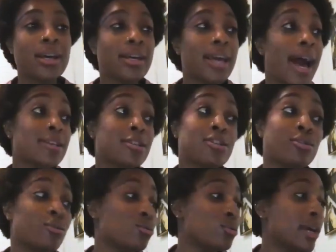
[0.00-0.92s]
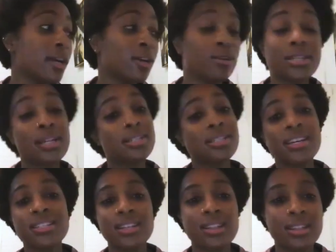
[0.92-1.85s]
Yeah, so like you said,
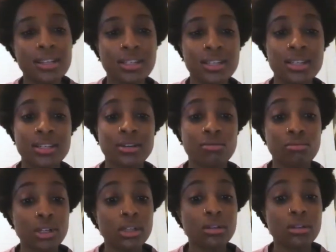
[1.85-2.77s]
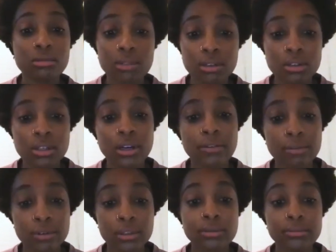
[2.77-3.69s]
Stacey, this is a real tough
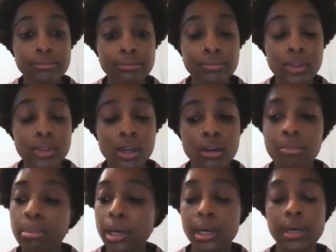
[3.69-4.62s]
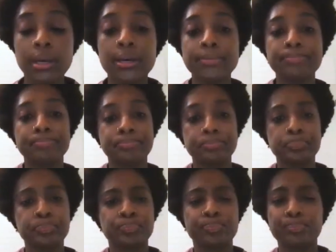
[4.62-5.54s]
one. But
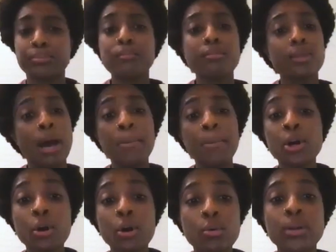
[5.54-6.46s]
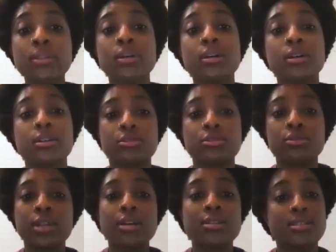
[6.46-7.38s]
I'm gonna go with the
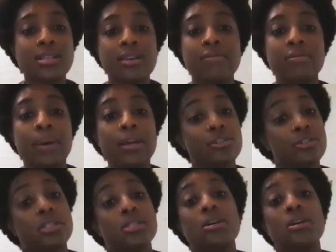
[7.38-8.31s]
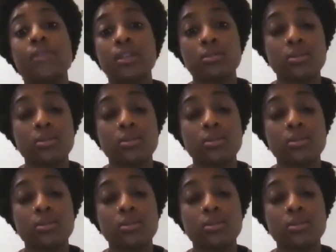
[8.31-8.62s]
2007 Patriots on this